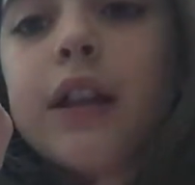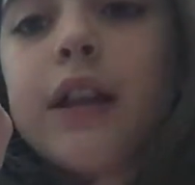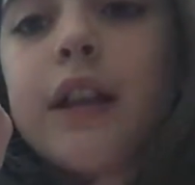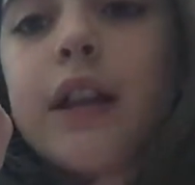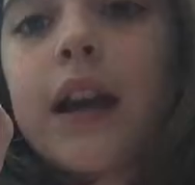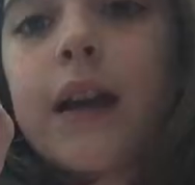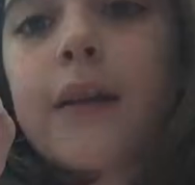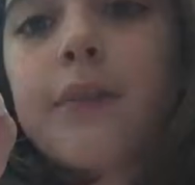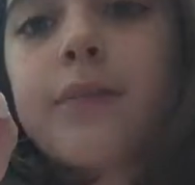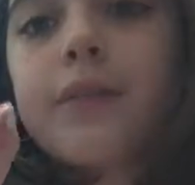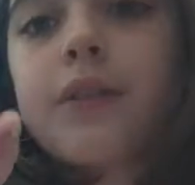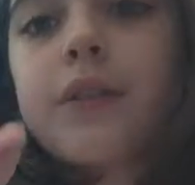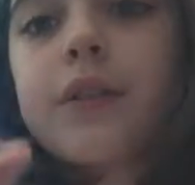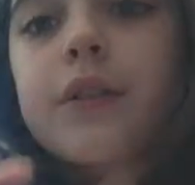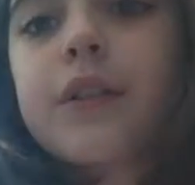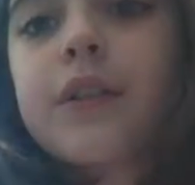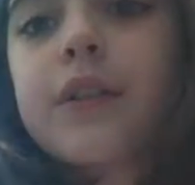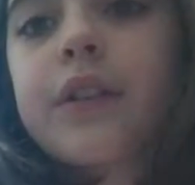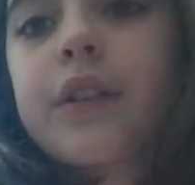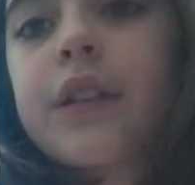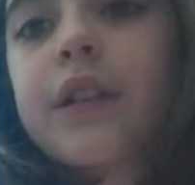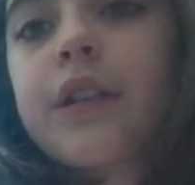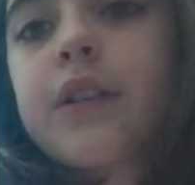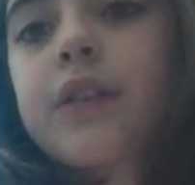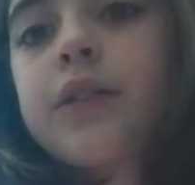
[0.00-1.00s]
adapter
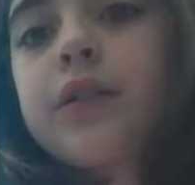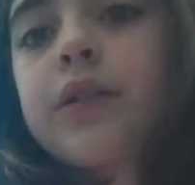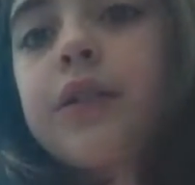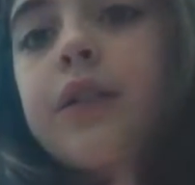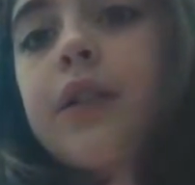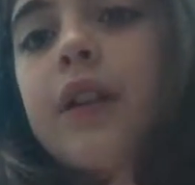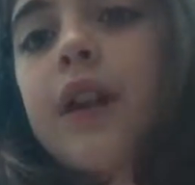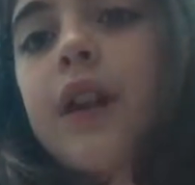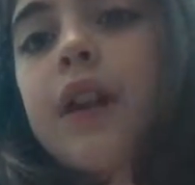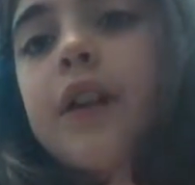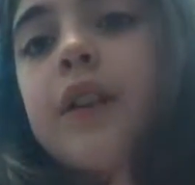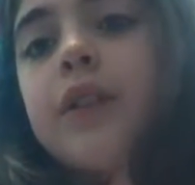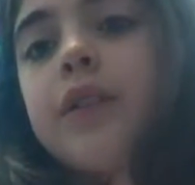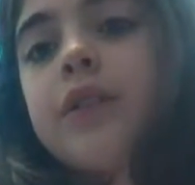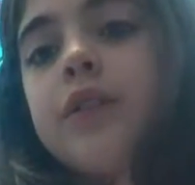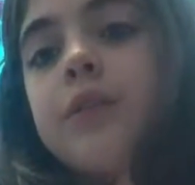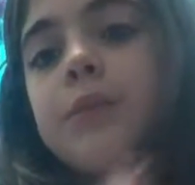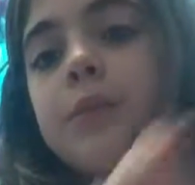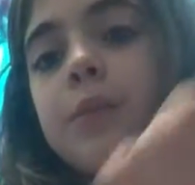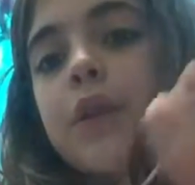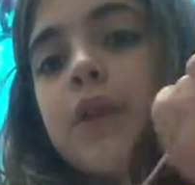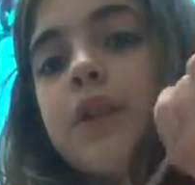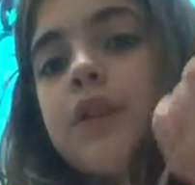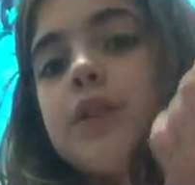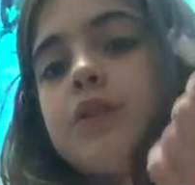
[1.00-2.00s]
thing so that I can just
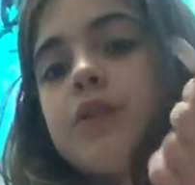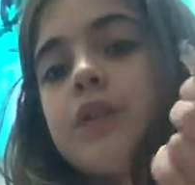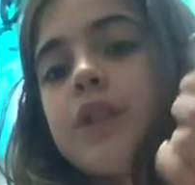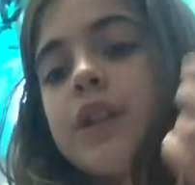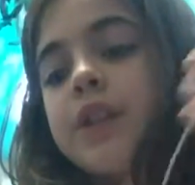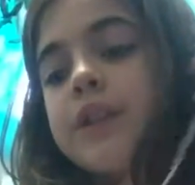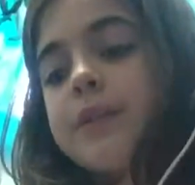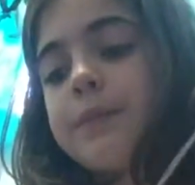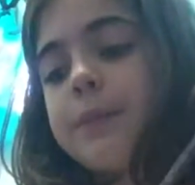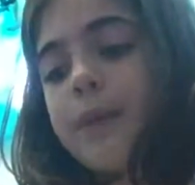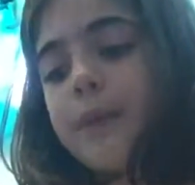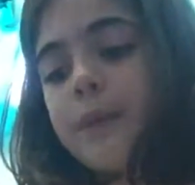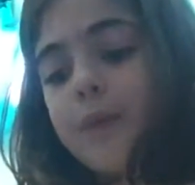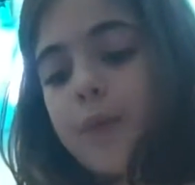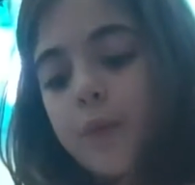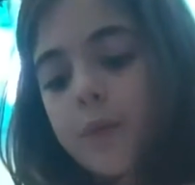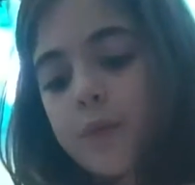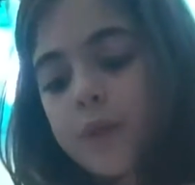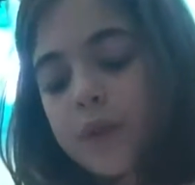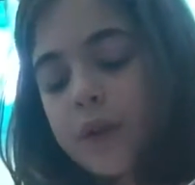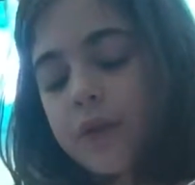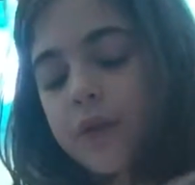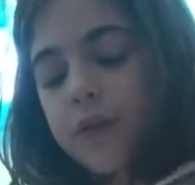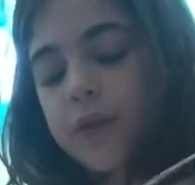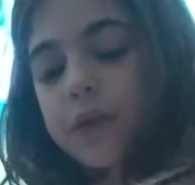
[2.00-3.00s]
plug straight into my phone
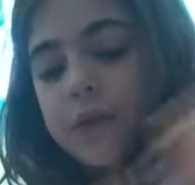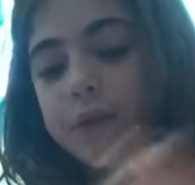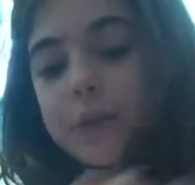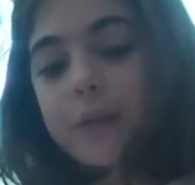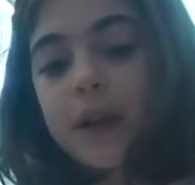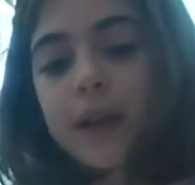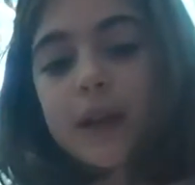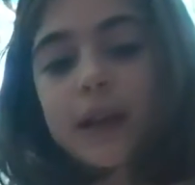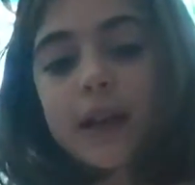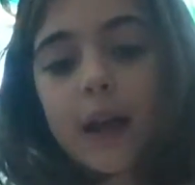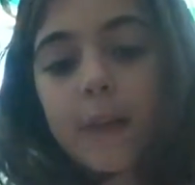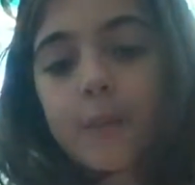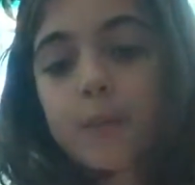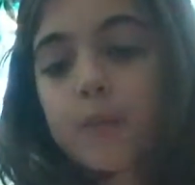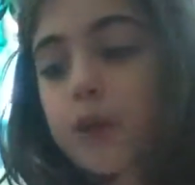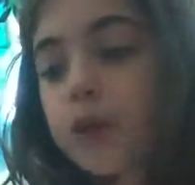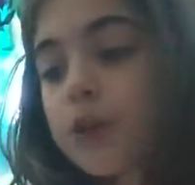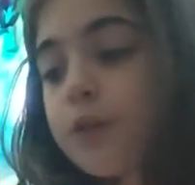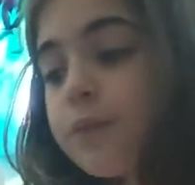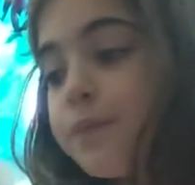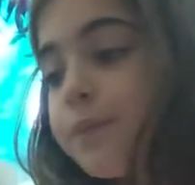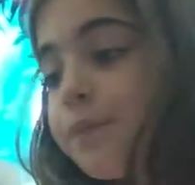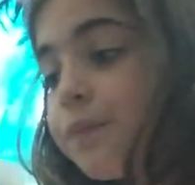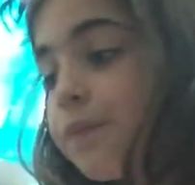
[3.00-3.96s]
without using my adapter.